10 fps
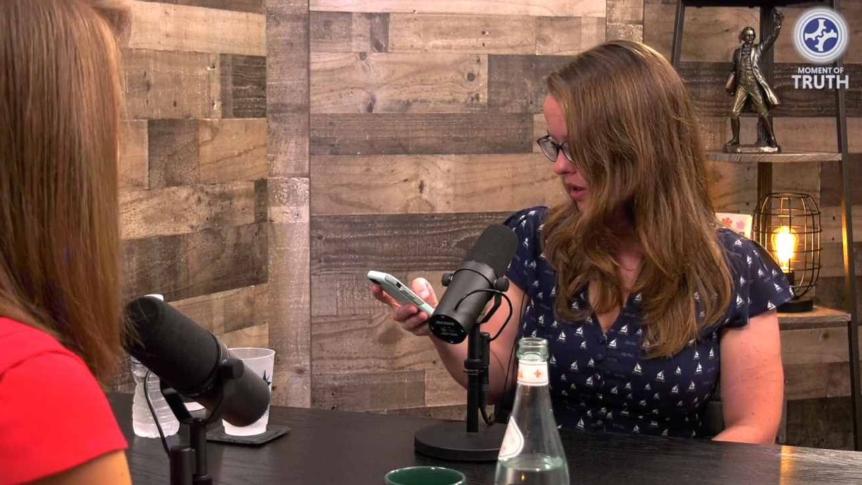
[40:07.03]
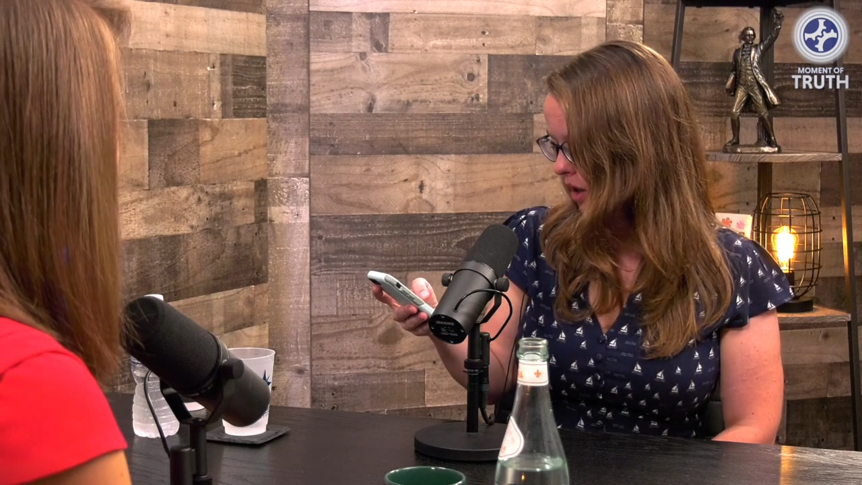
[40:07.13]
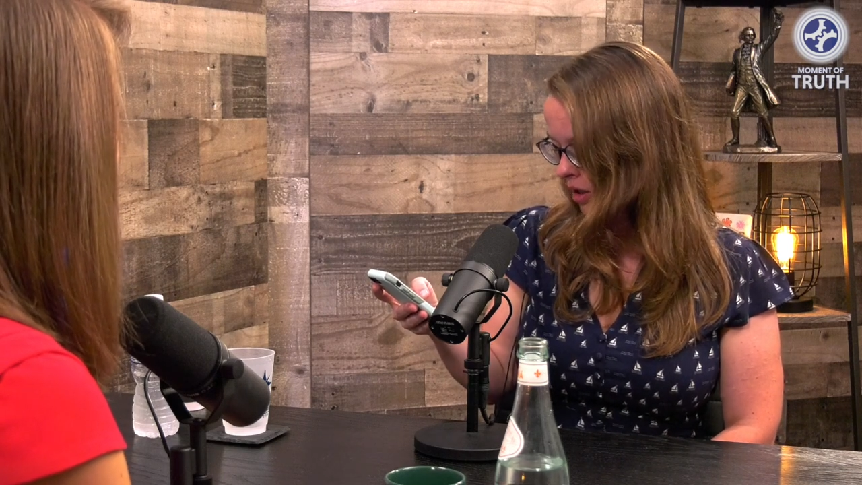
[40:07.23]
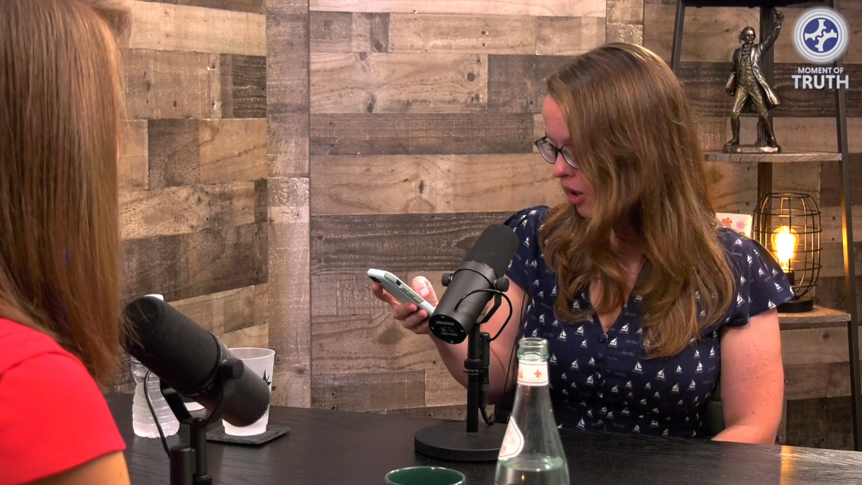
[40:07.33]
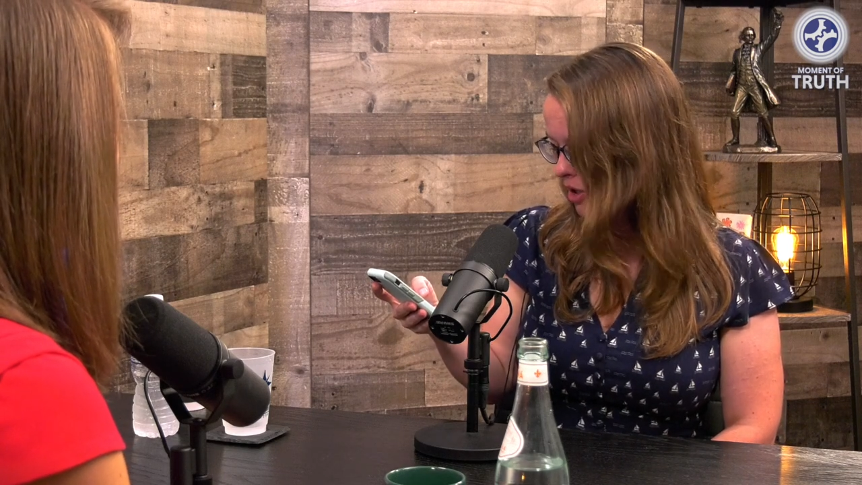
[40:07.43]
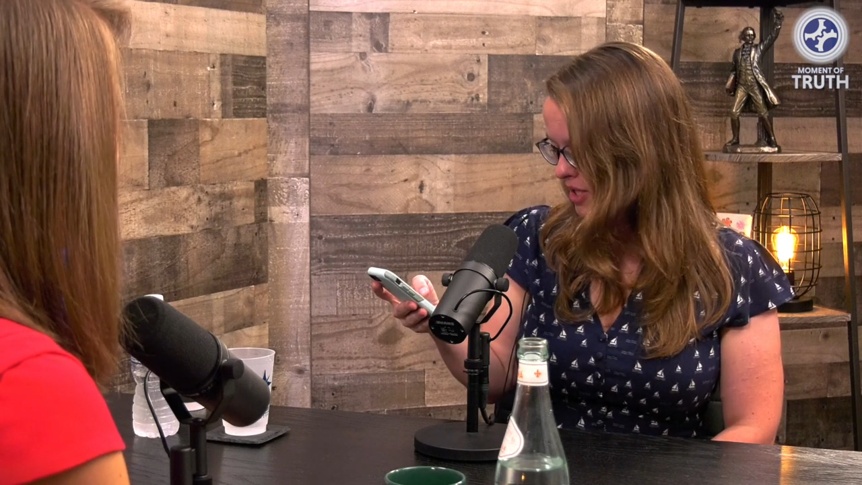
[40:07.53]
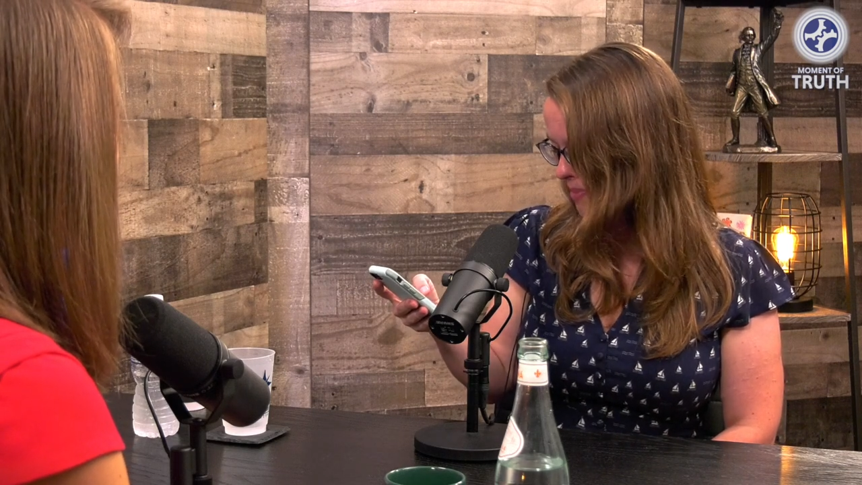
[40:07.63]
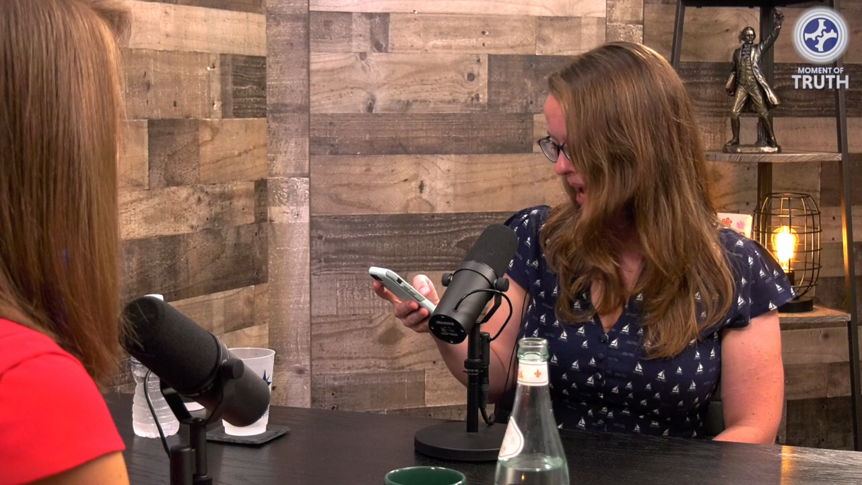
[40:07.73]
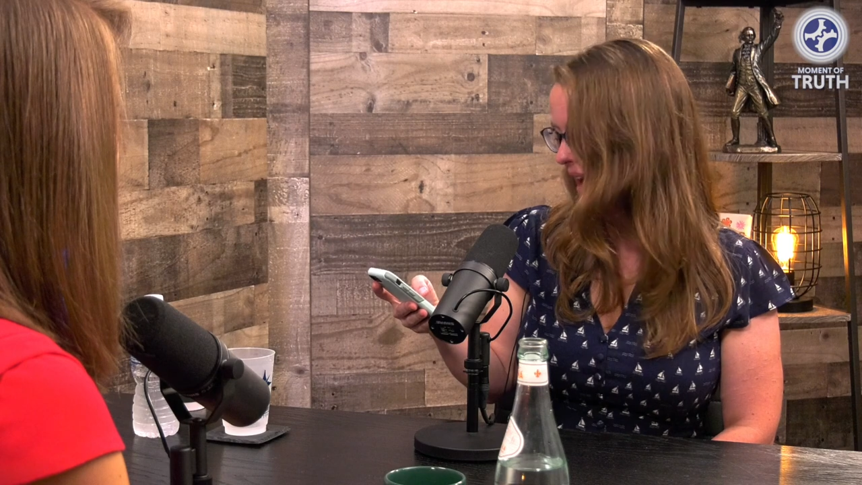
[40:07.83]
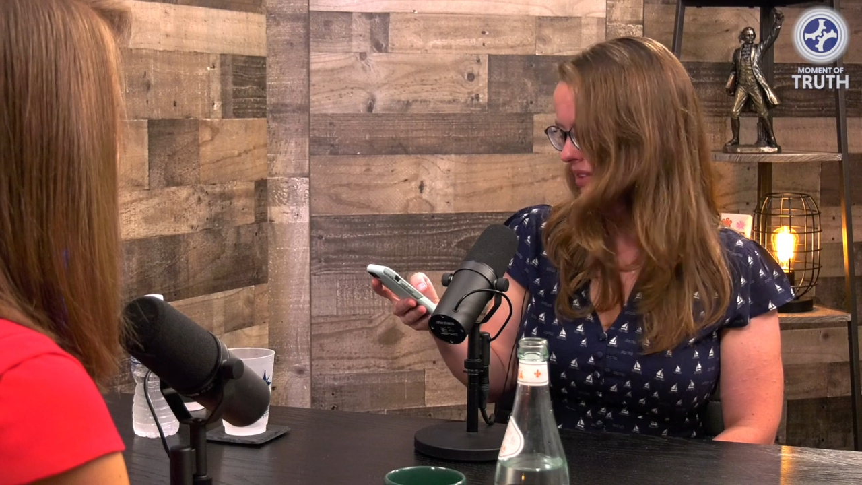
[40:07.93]
are largely
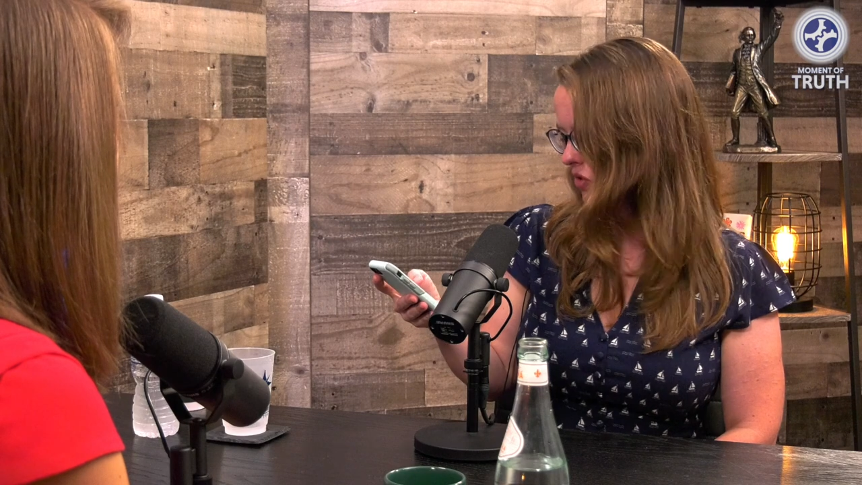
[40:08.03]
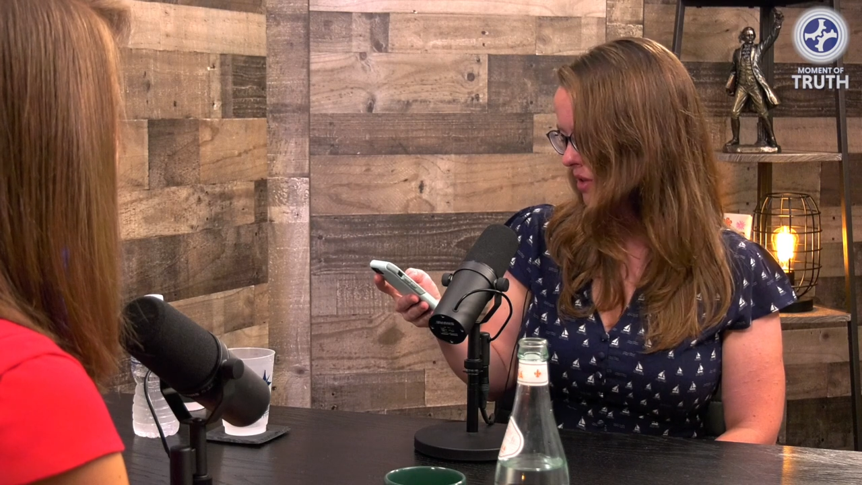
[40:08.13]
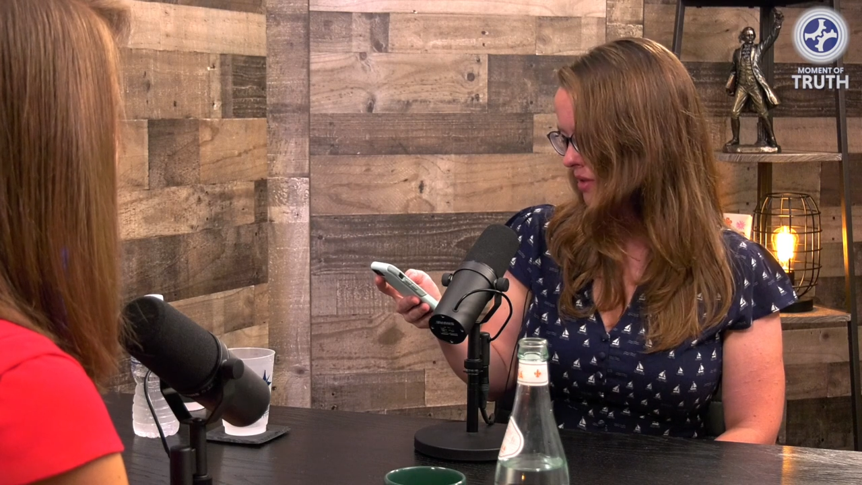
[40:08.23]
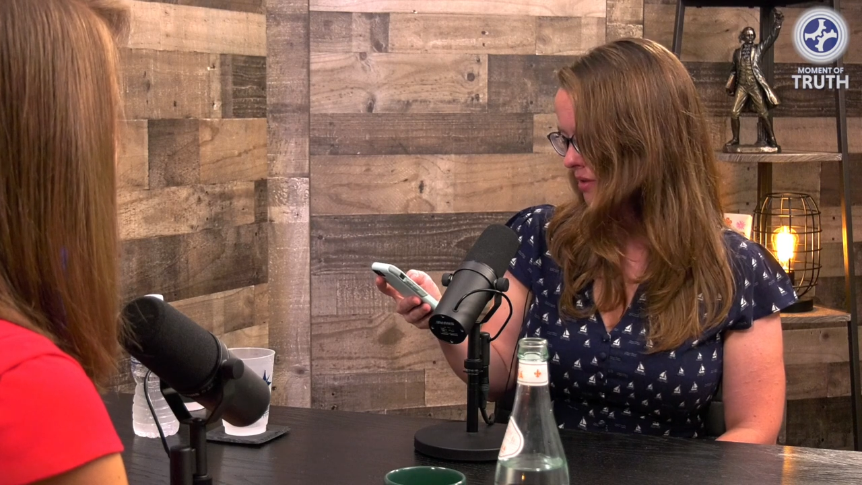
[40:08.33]
past.